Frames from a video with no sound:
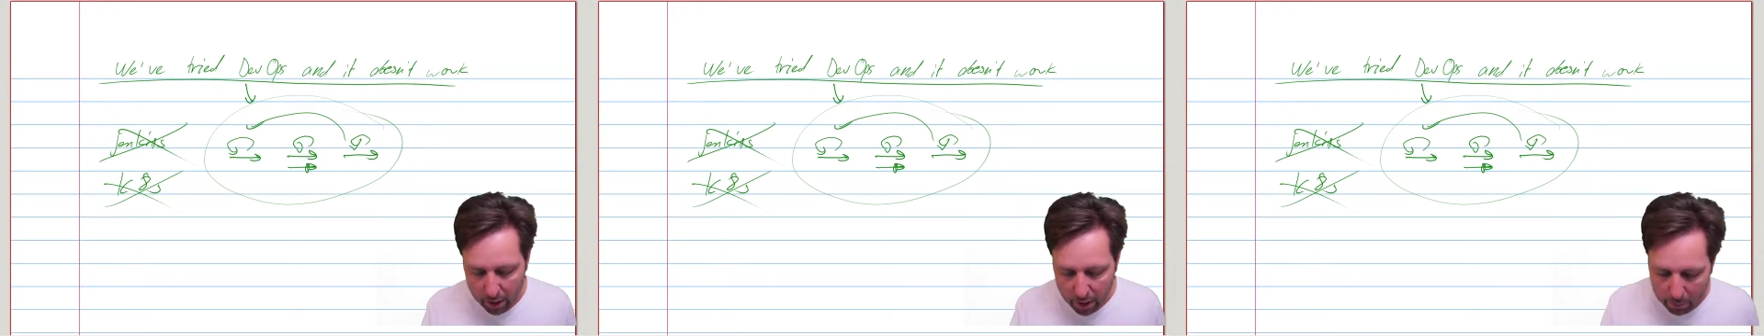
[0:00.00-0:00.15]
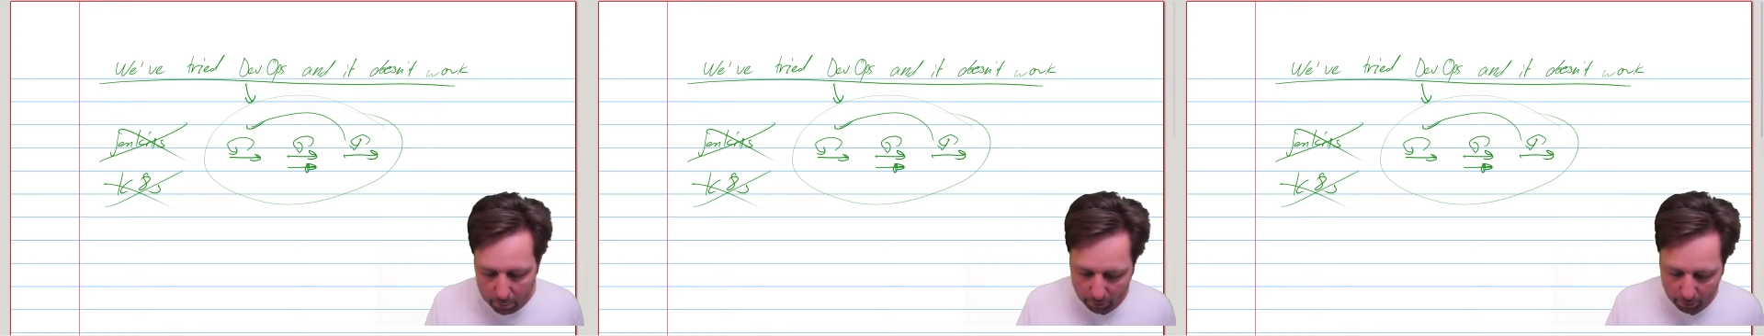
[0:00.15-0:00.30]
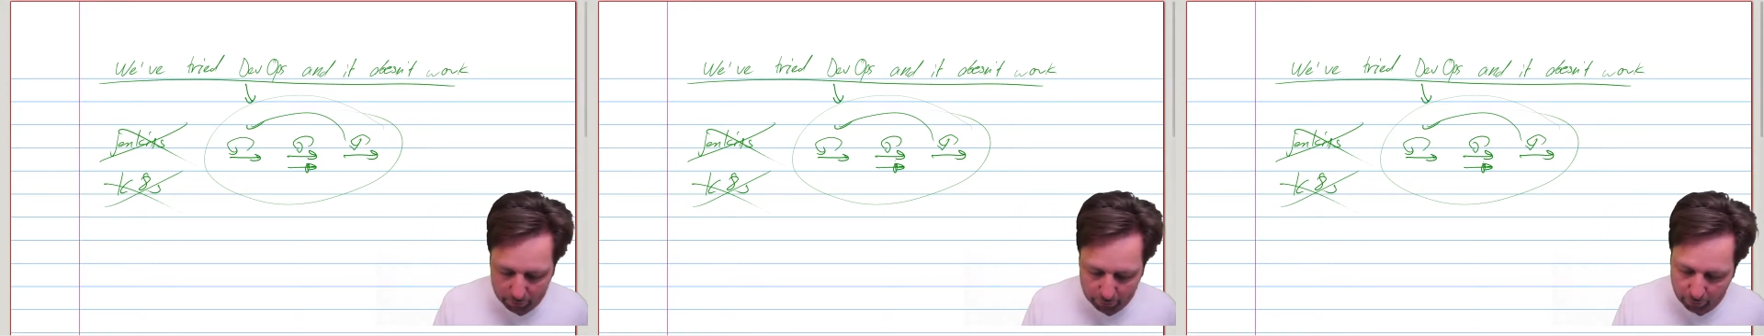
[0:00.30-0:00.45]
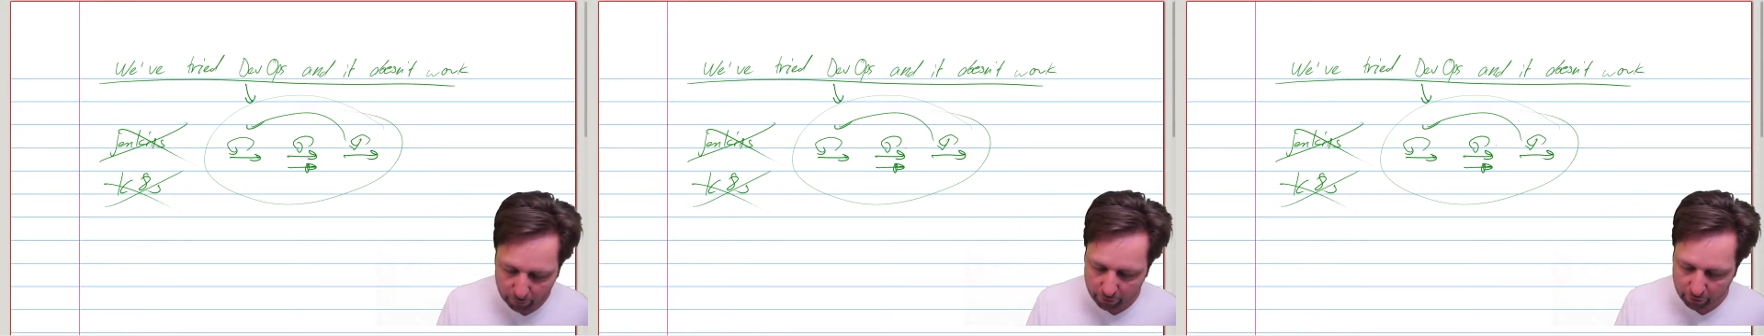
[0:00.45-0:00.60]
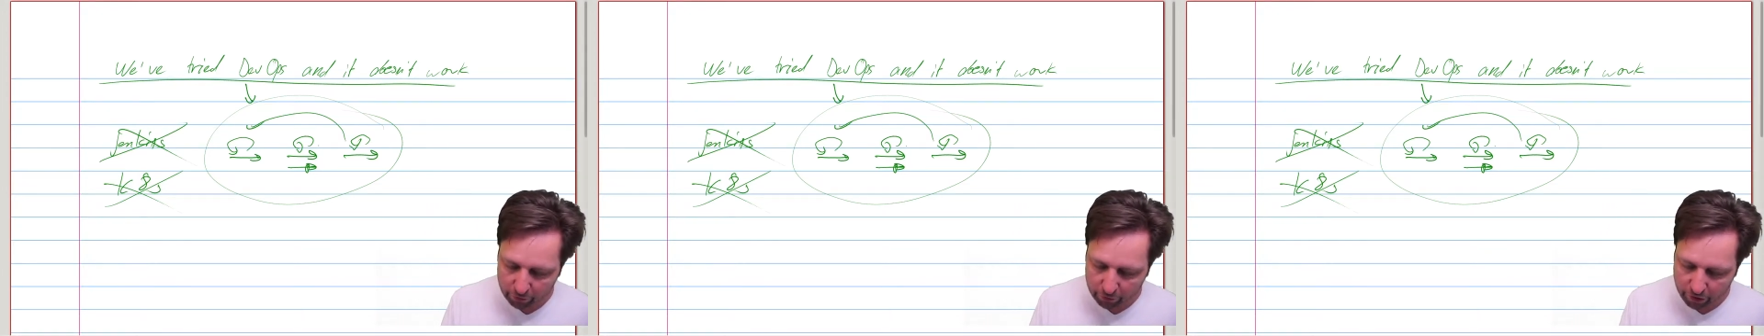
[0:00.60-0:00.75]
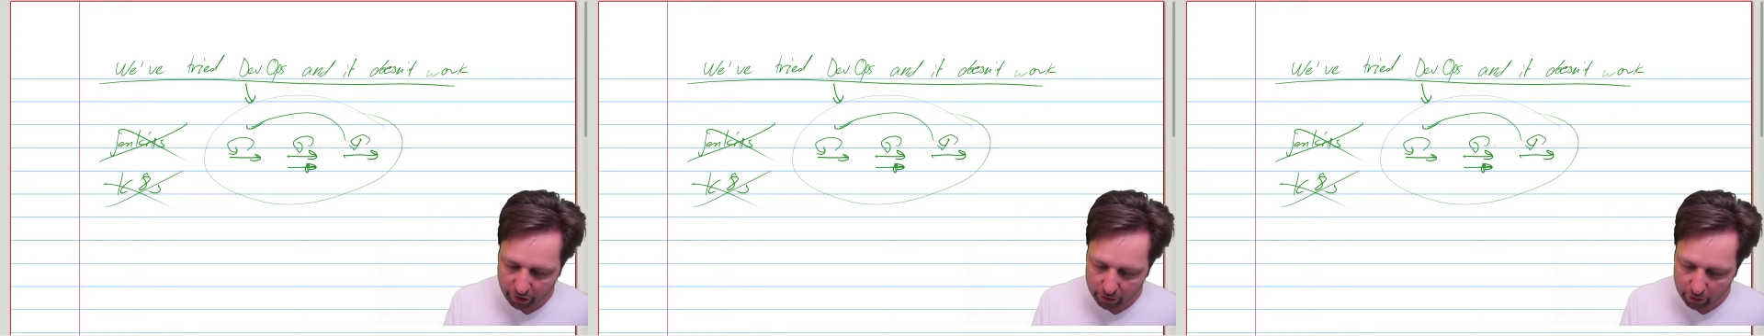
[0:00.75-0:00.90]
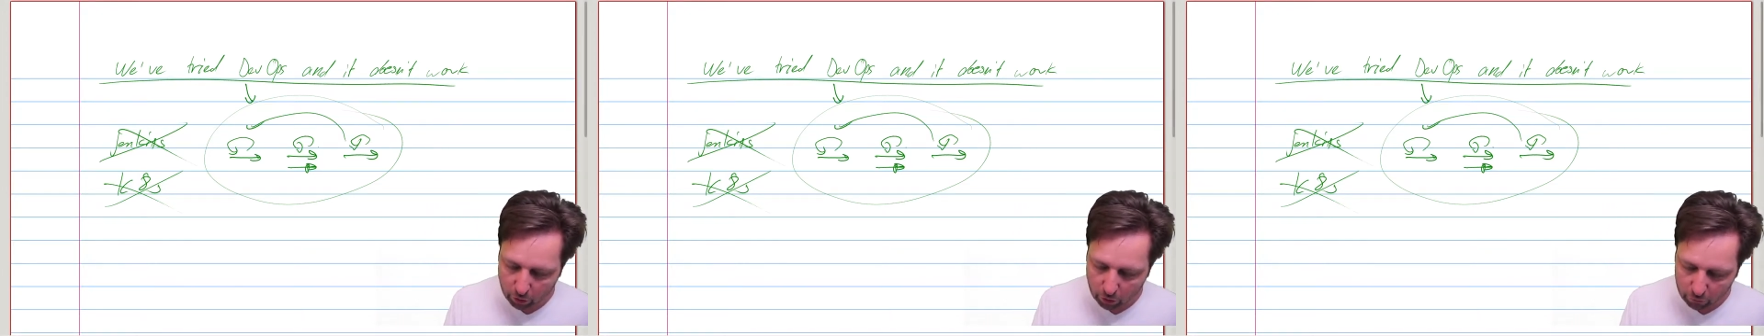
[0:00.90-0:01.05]
but for the
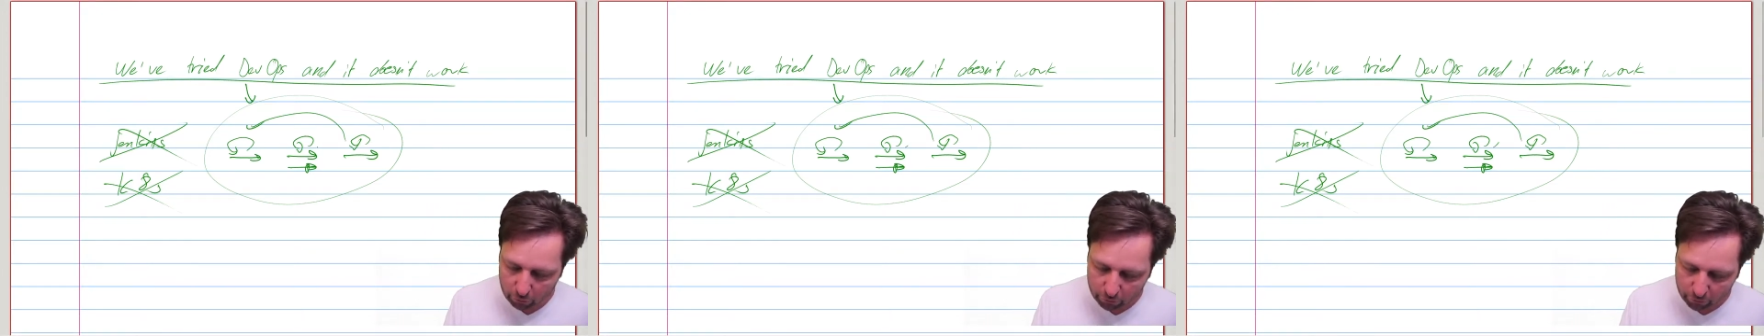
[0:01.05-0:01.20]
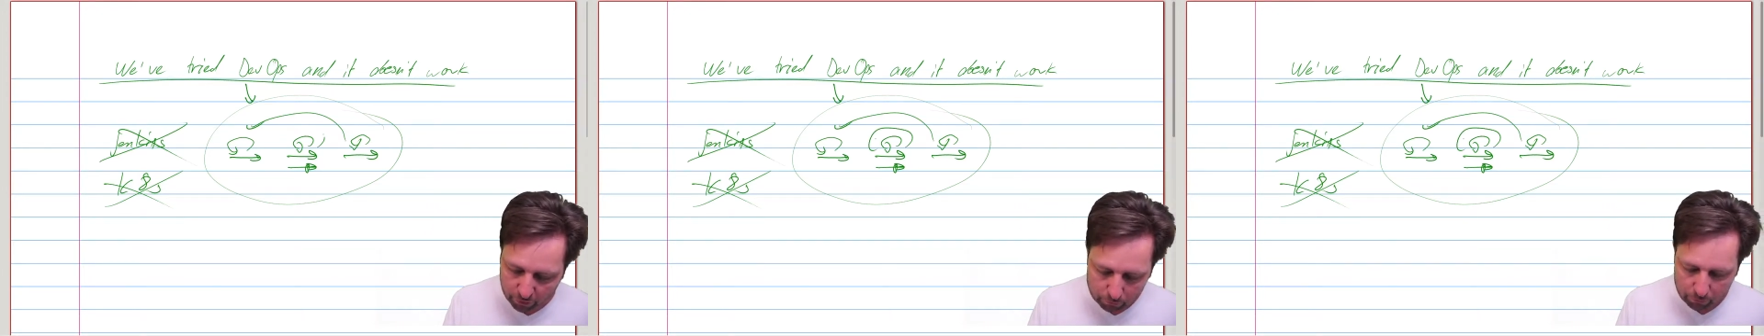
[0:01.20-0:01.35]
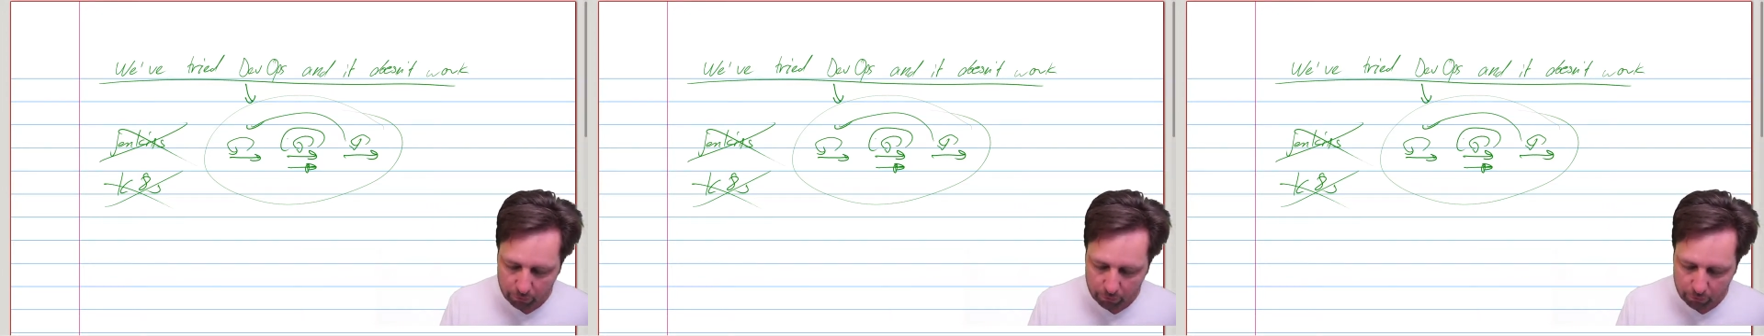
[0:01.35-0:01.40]
sake of